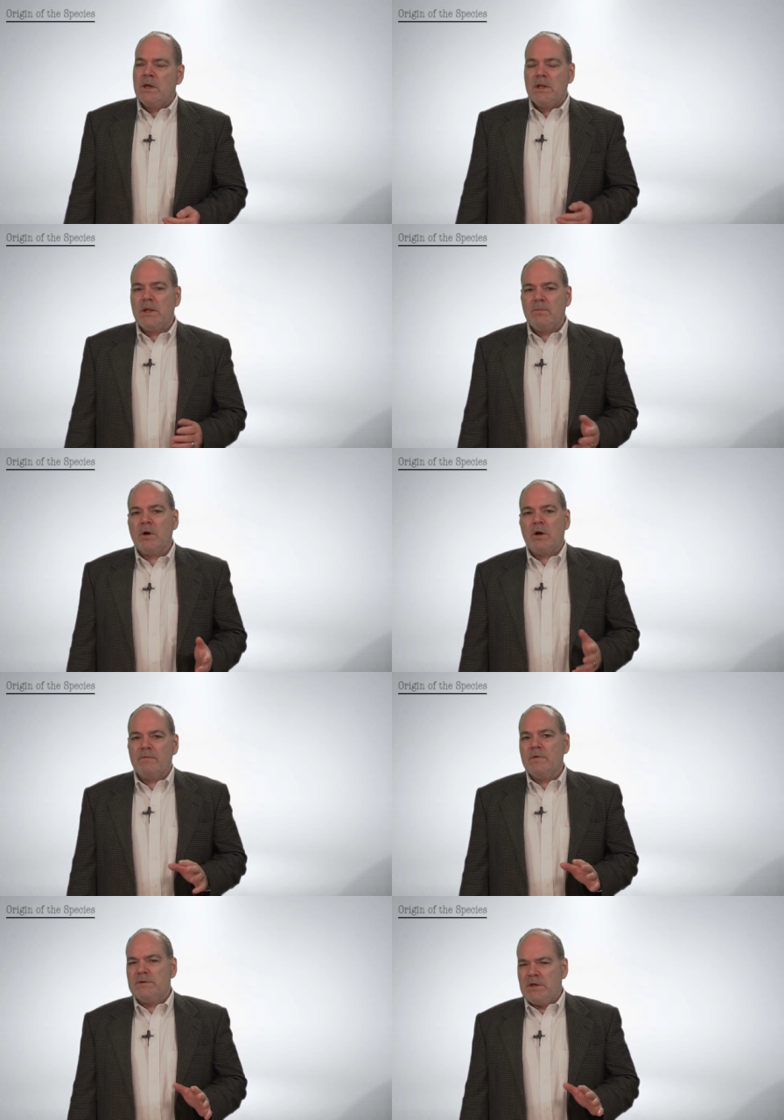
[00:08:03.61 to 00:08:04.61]
Lamarck,
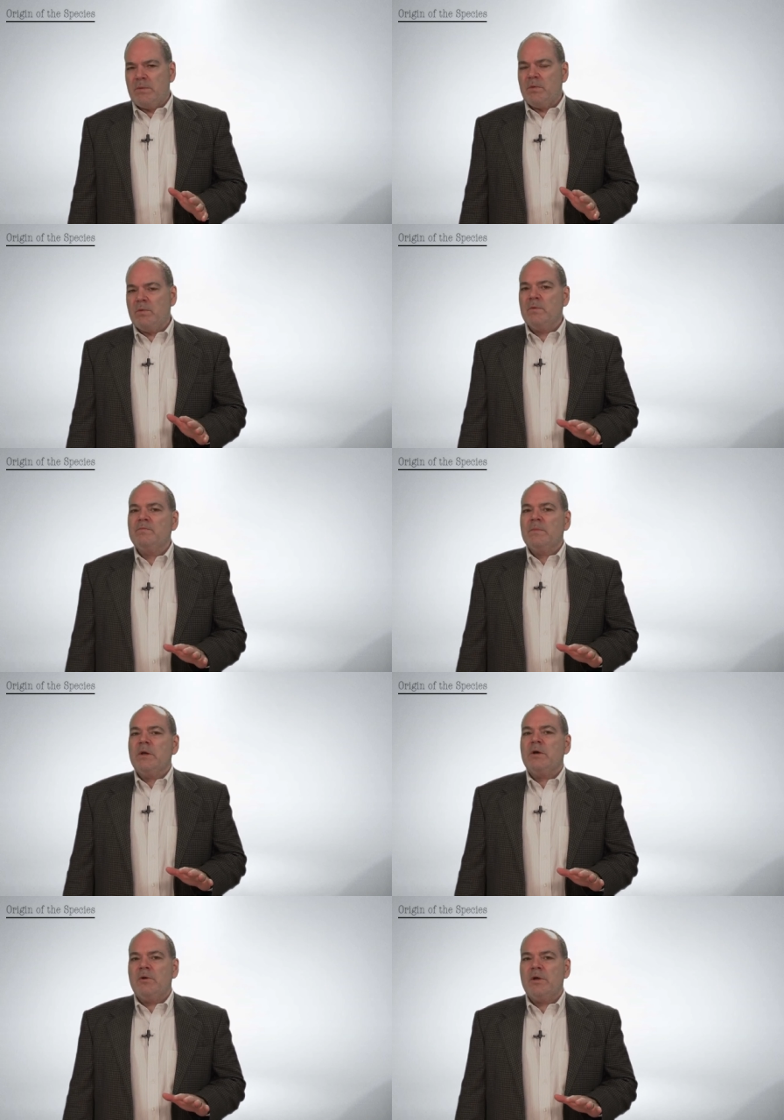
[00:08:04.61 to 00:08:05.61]
for example,
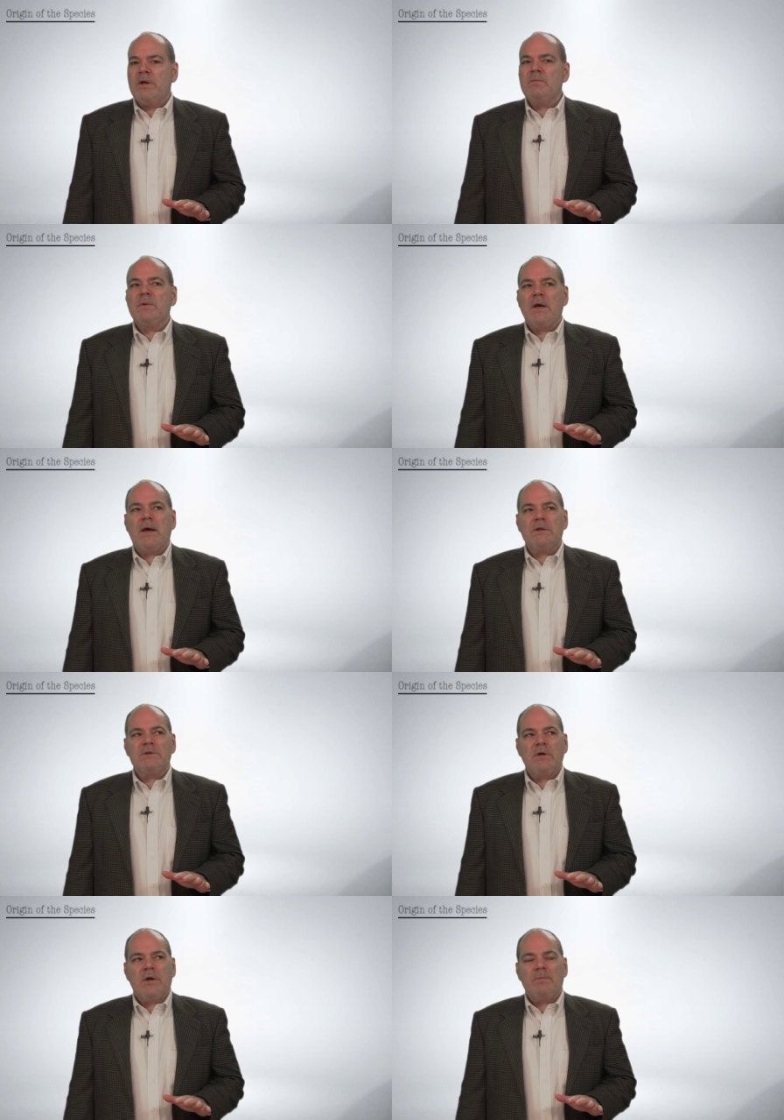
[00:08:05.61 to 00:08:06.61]
claimed
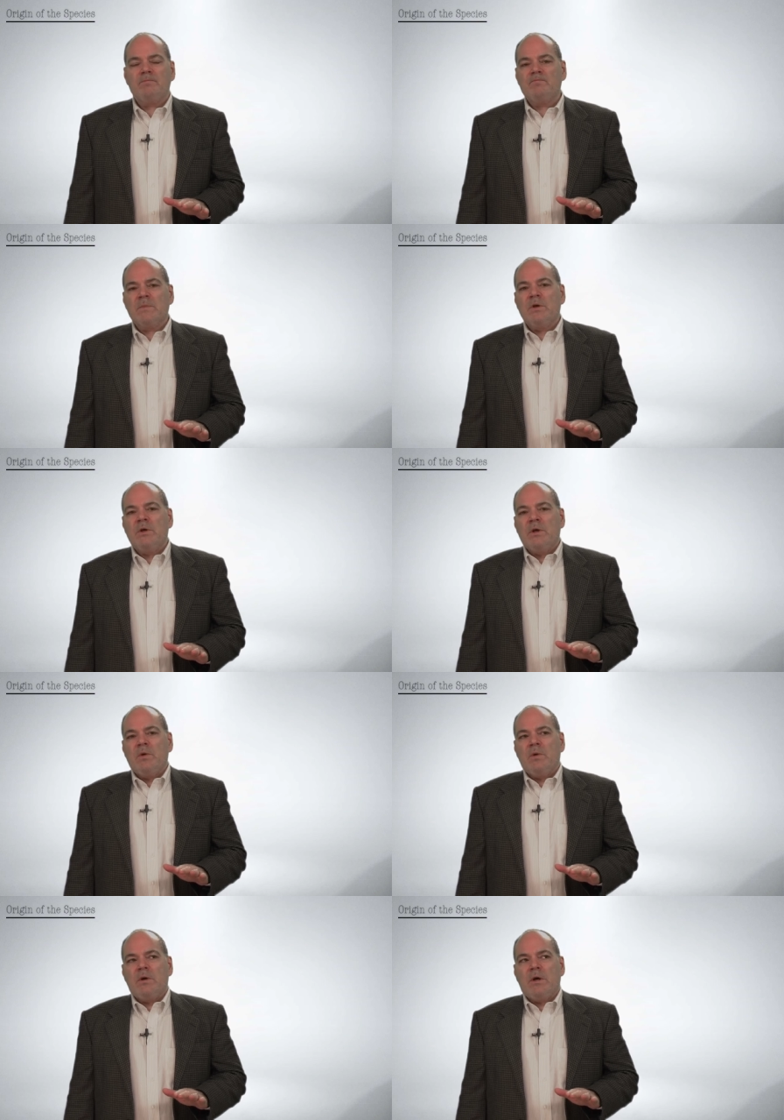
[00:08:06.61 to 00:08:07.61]
that um,
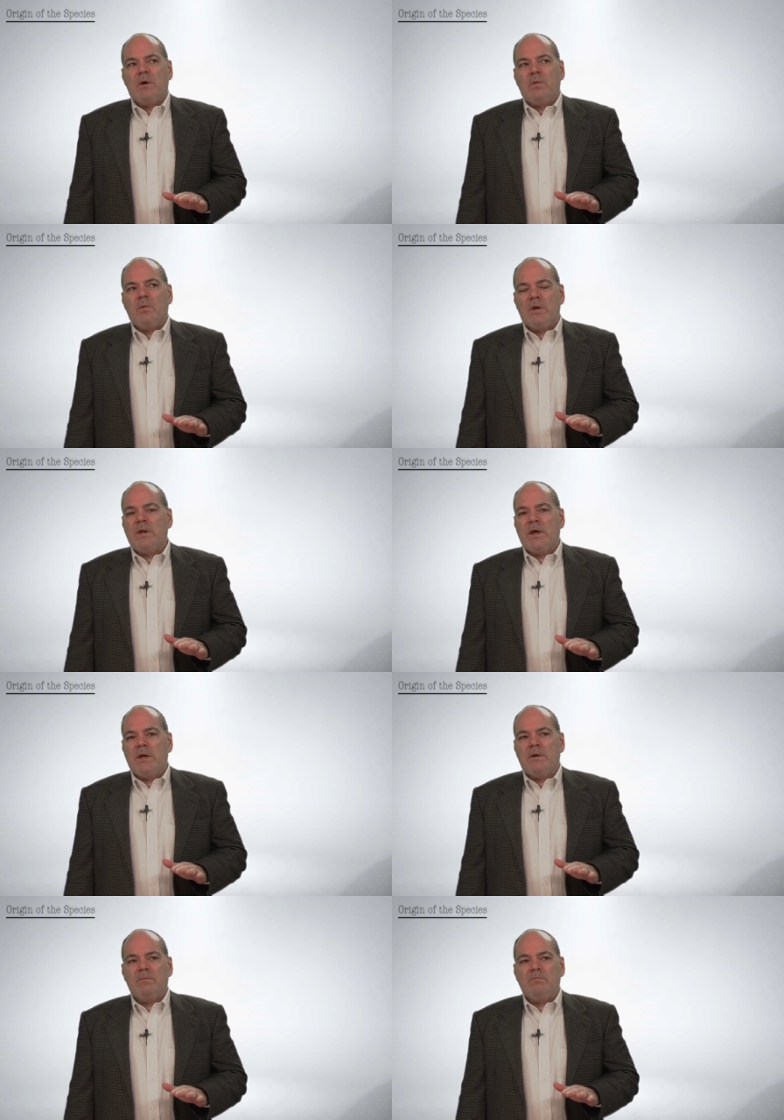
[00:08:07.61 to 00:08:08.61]
uh, when
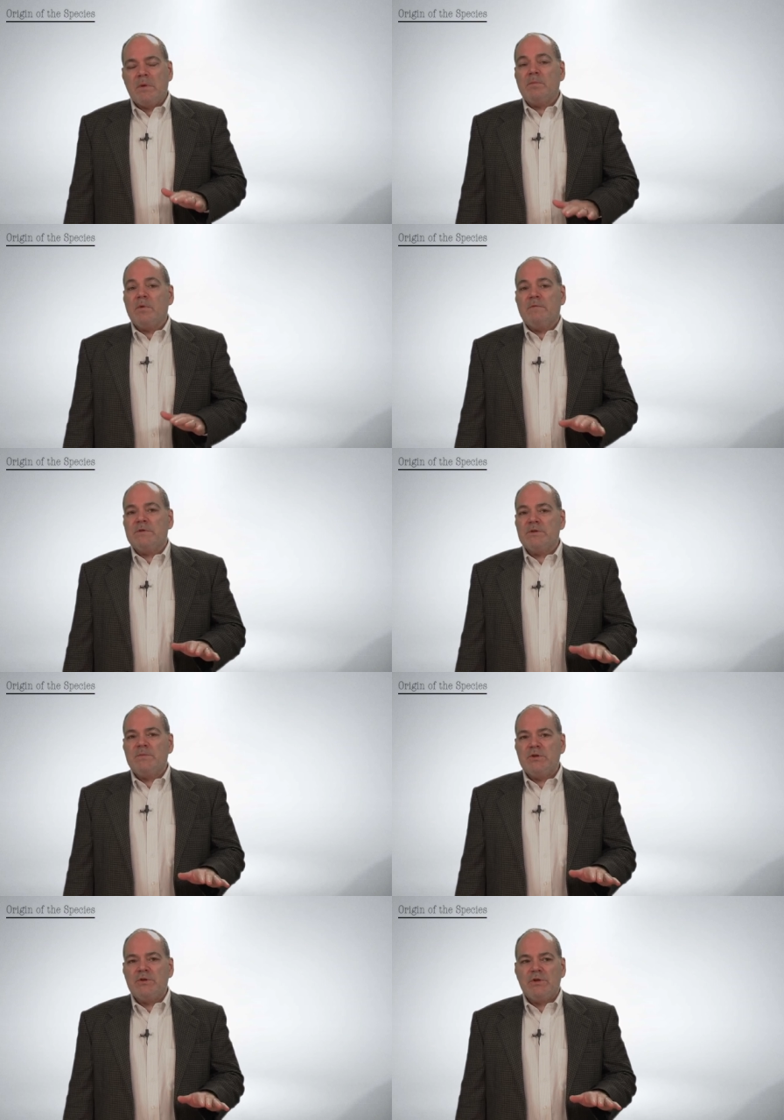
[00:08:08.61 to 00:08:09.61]
a member of a
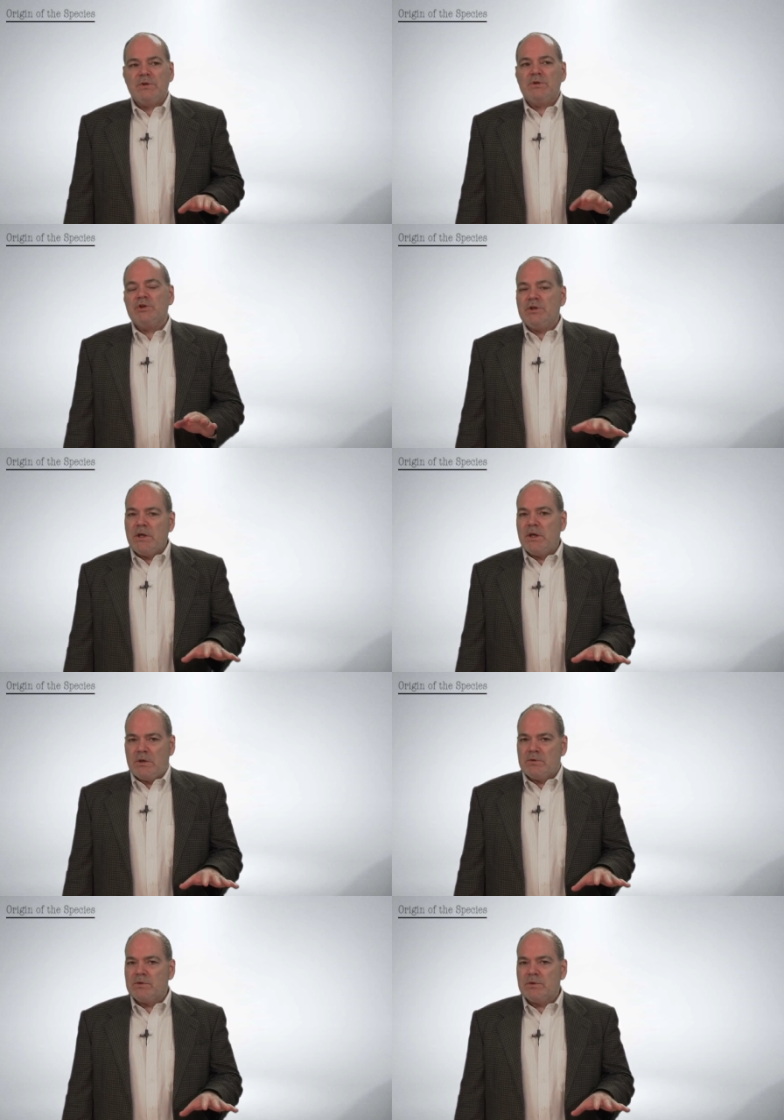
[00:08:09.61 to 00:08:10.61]
species
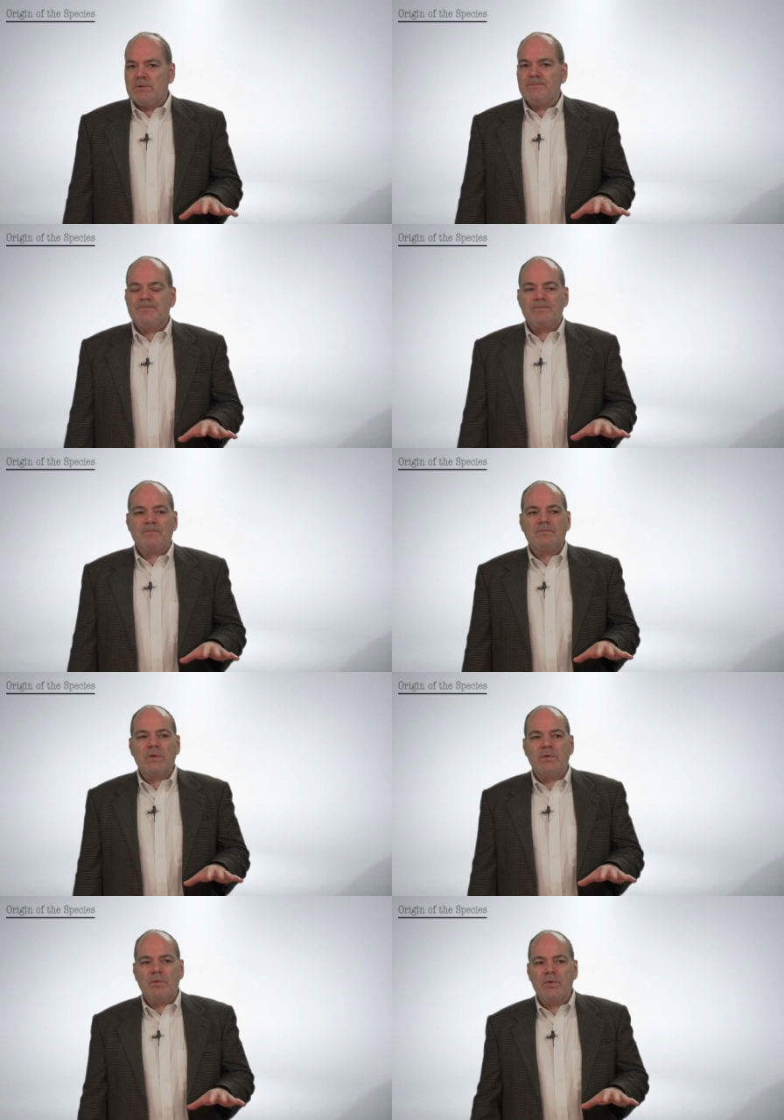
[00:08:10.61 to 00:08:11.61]
changed,
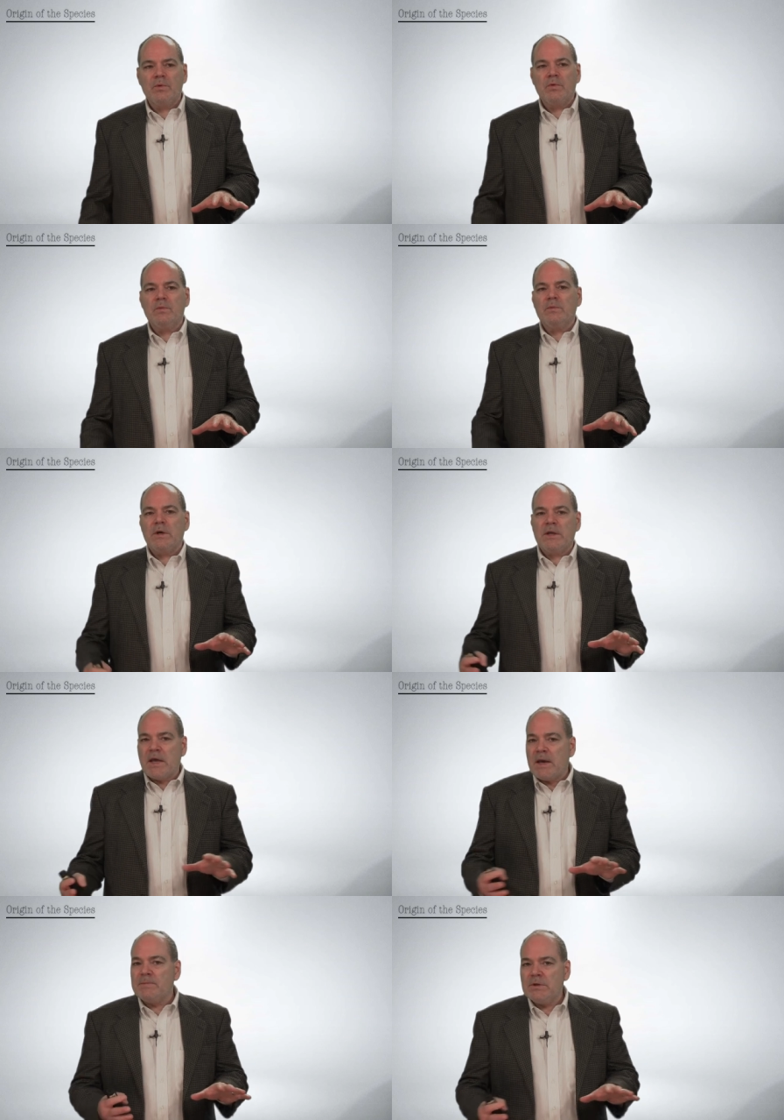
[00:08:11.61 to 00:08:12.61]
through
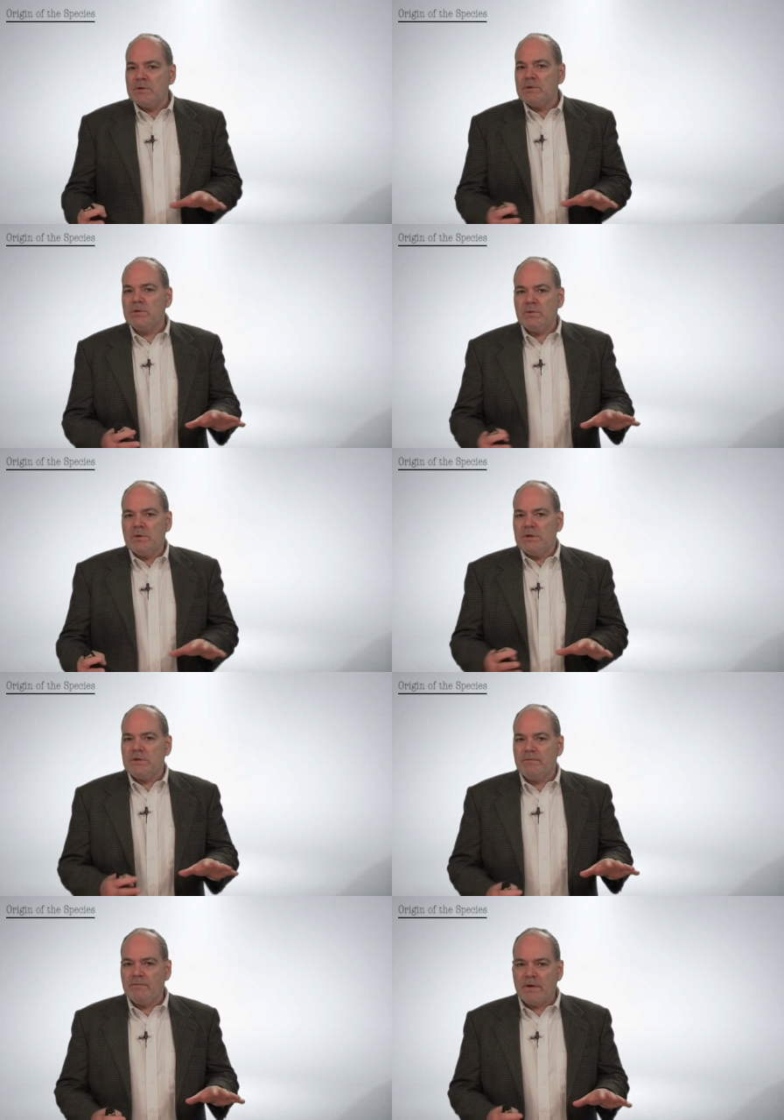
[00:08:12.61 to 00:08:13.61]
adapting to its
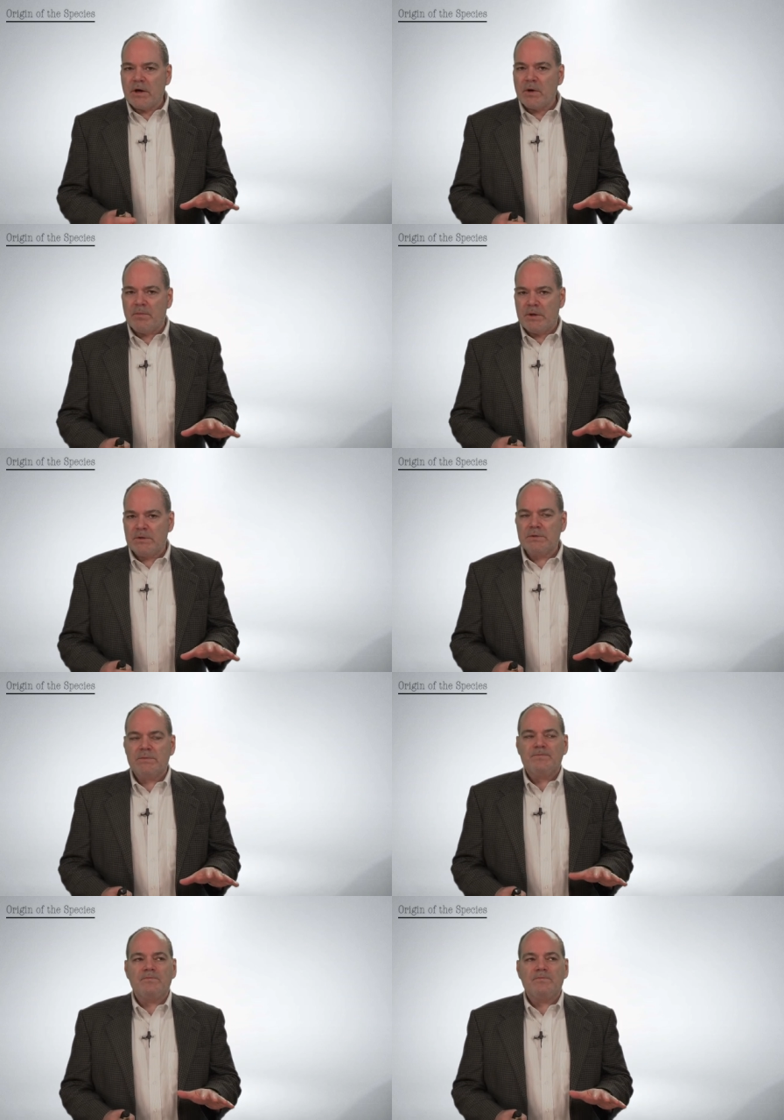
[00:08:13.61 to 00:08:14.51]
environment